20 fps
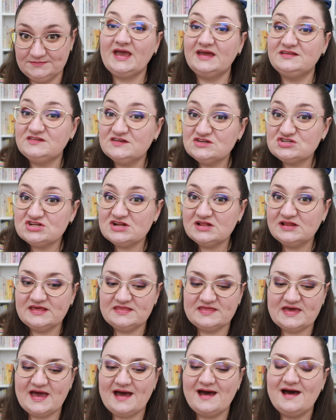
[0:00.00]
Additionally,
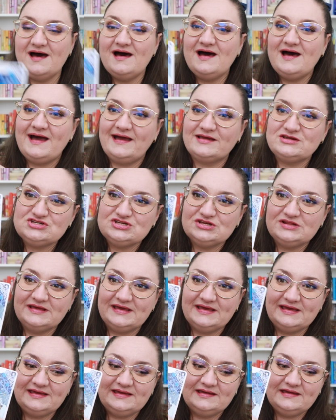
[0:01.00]
there are
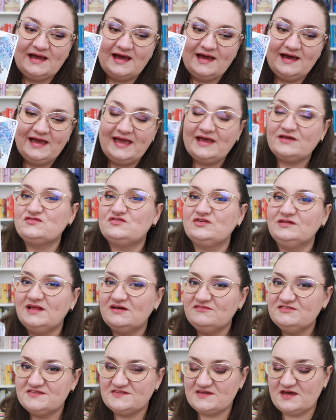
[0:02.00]
actually extra
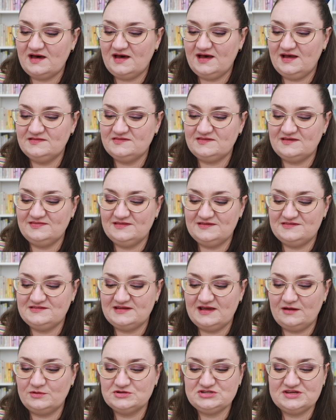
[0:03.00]
lovers cards in this
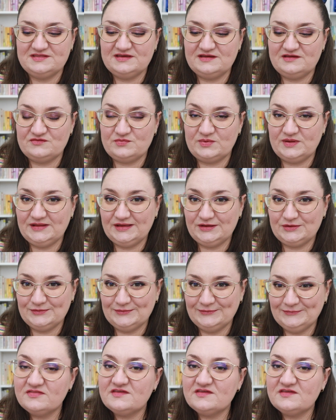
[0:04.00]
deck, which I think is really cool.